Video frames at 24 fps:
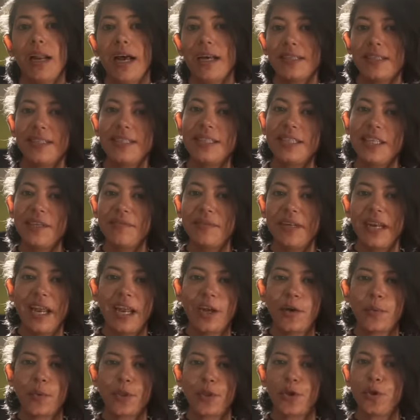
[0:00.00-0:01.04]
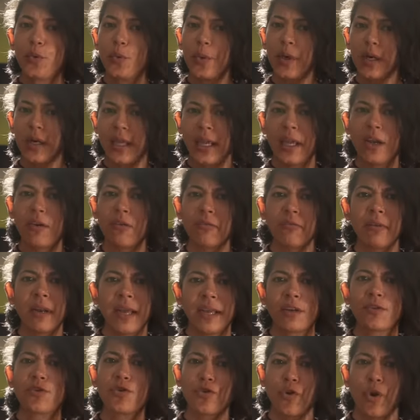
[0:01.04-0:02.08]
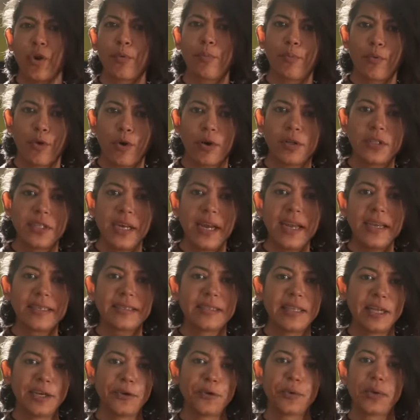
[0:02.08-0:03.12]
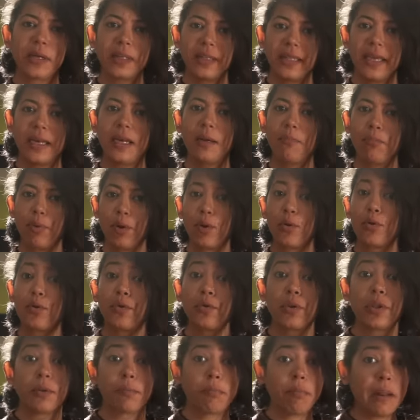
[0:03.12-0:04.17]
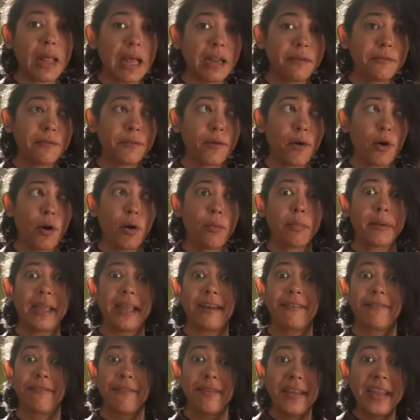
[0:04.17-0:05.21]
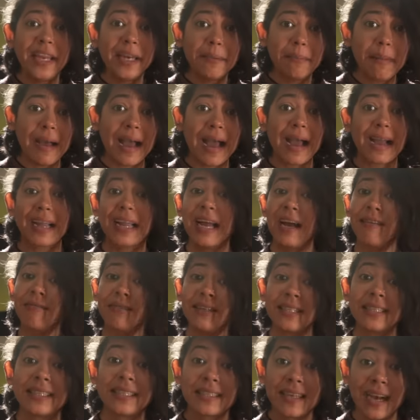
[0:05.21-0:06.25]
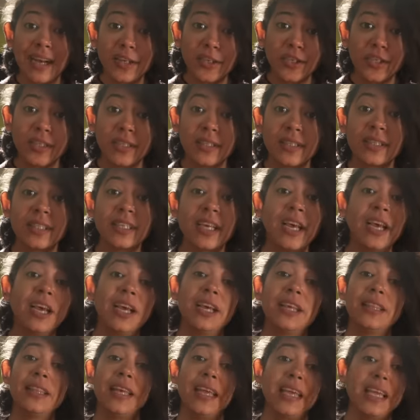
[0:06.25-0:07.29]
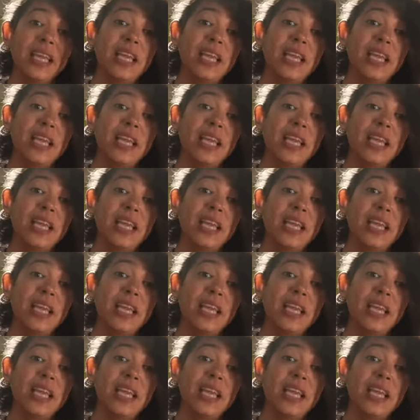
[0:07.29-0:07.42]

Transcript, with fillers: classes even end with you working on like short projects that you can then upload to the platform, get feedback, have discussions. They